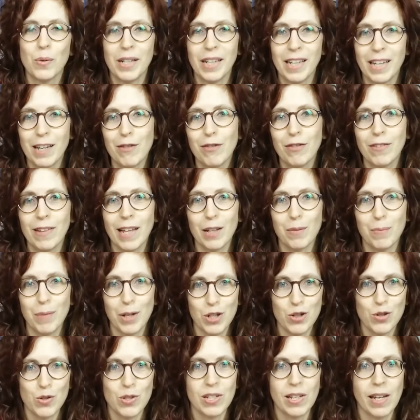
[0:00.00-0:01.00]
in E flat
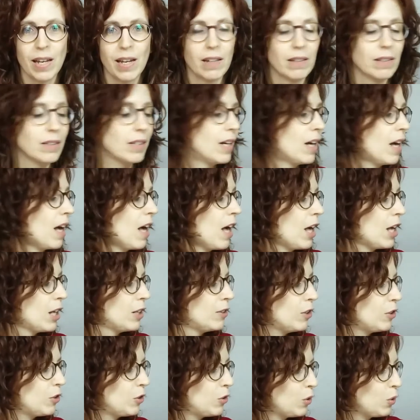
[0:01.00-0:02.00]
major scale,
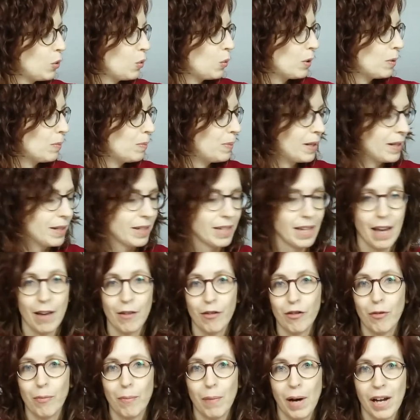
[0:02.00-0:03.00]
the 2 will be
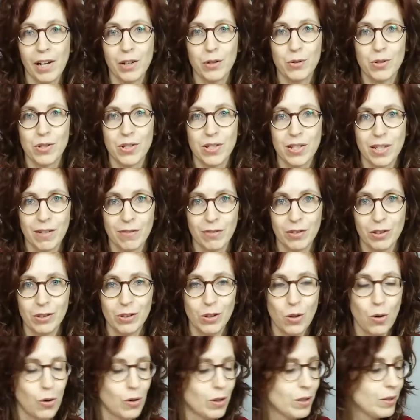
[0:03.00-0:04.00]
F minor 7th
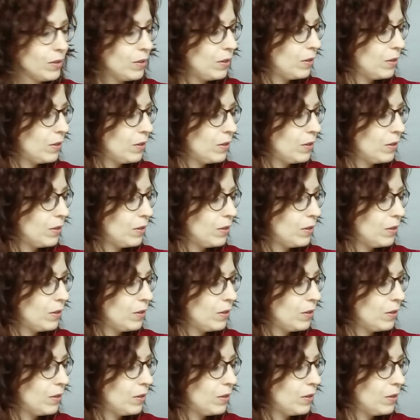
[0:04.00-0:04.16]
chord,